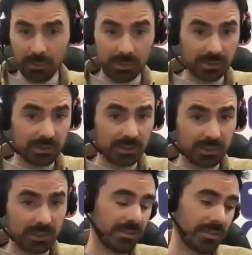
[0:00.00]
I would also
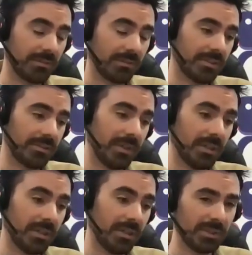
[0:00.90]
say something that's
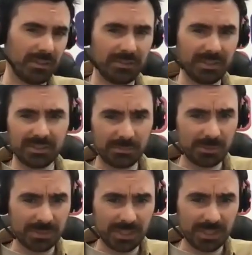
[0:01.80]
very important, I think
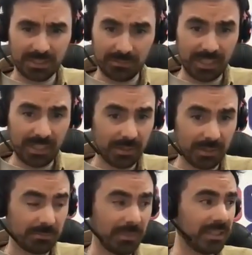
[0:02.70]
sometimes gets left
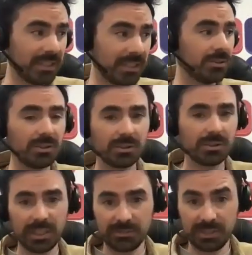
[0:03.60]
out, is making sure your
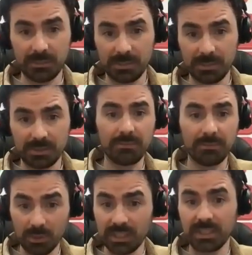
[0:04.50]
creative team is
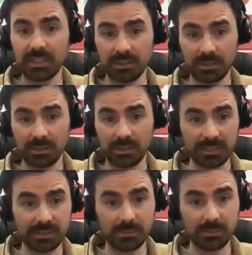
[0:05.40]
like fully
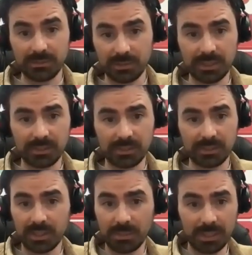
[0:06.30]
integrated with the
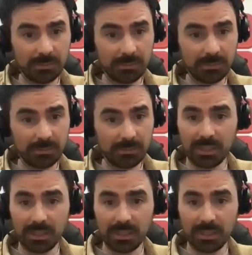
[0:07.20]
rest of the company. I'm talking